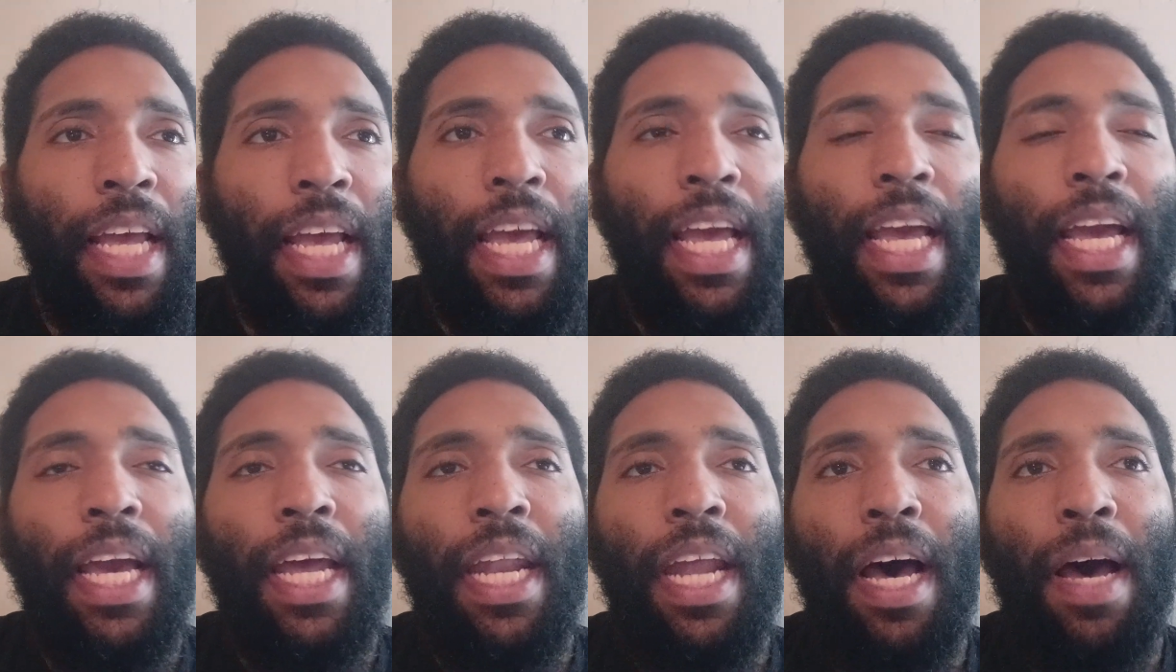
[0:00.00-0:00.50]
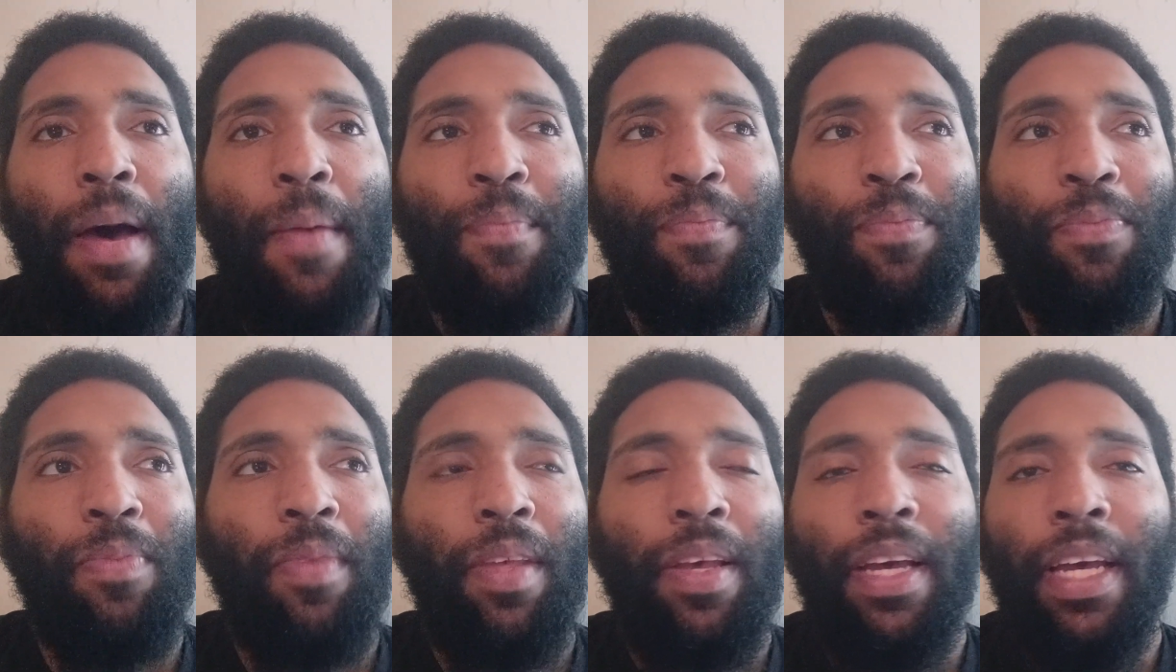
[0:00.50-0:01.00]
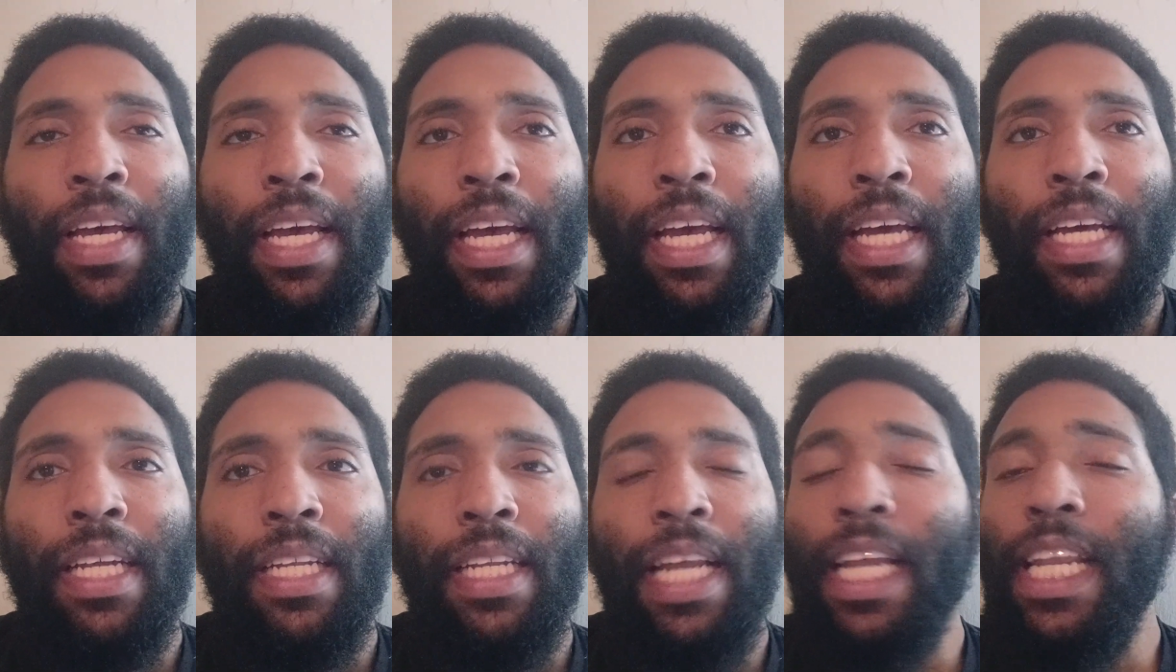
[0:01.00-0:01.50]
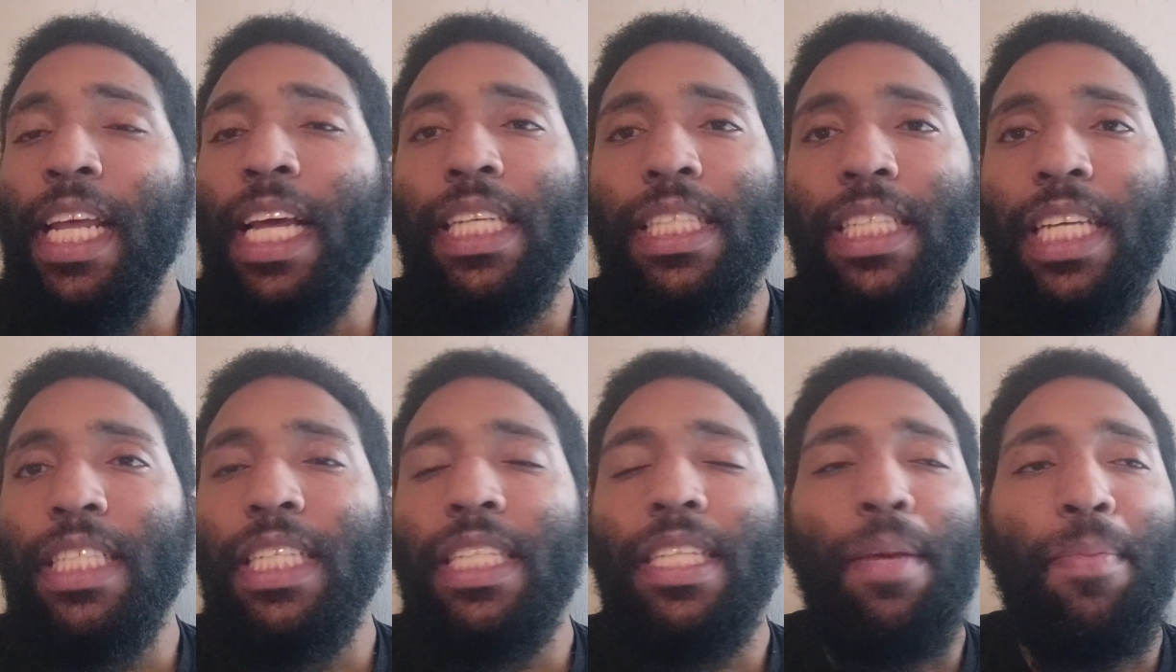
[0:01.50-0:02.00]
And Nate Diaz
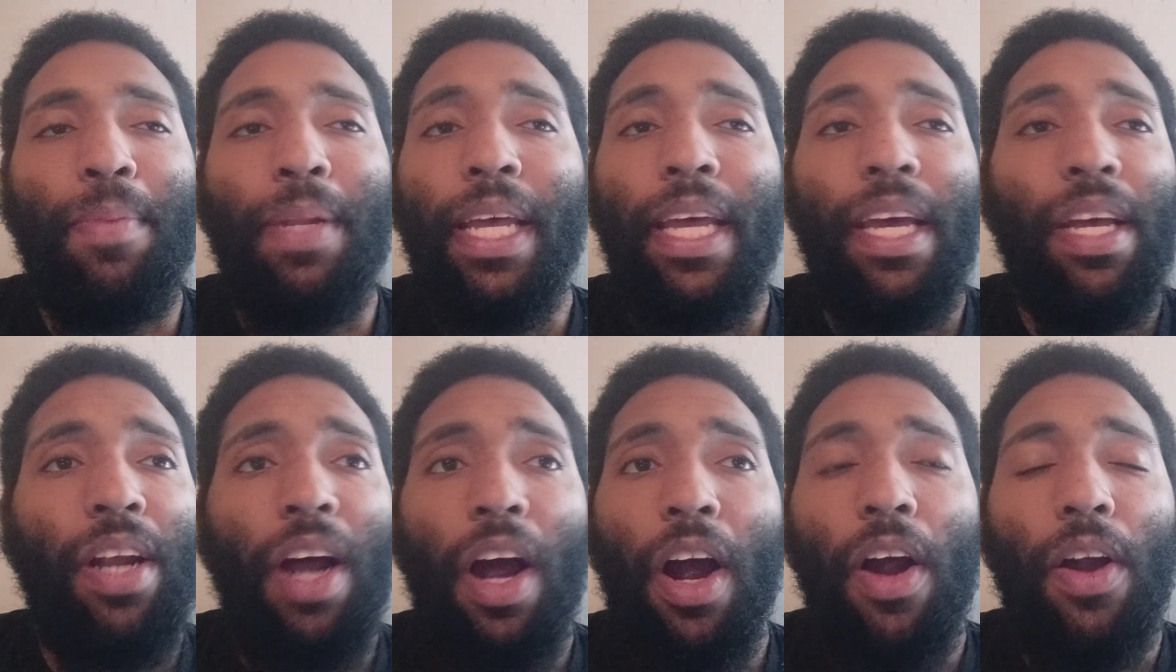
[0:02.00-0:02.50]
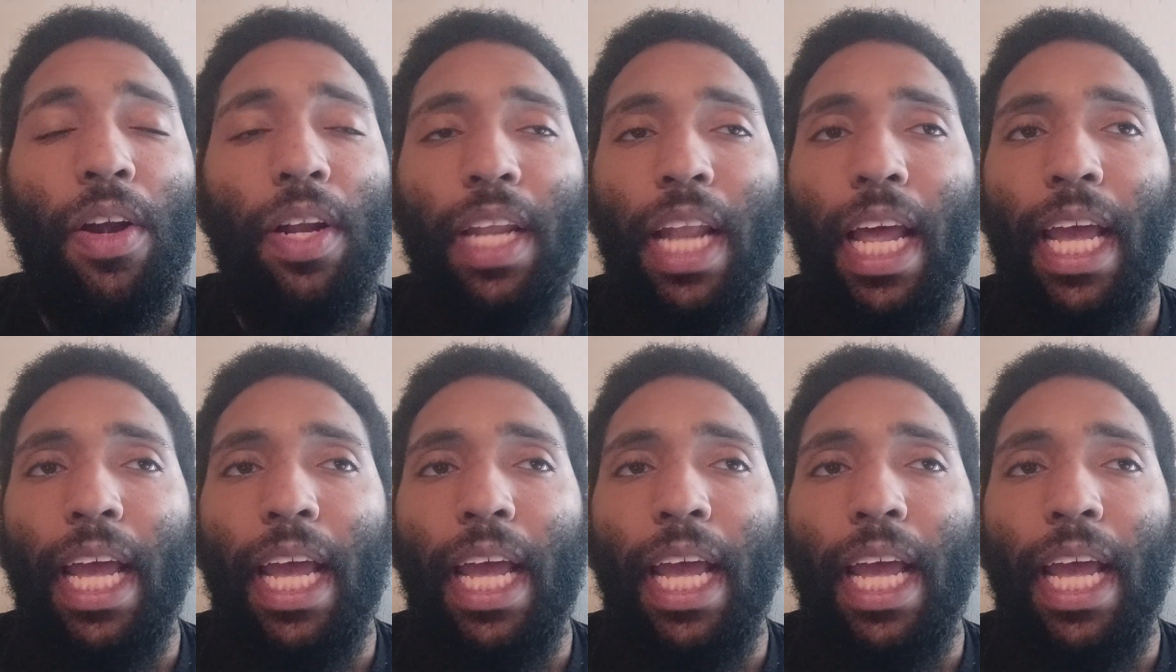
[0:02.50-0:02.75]
doesn't typically hit hard.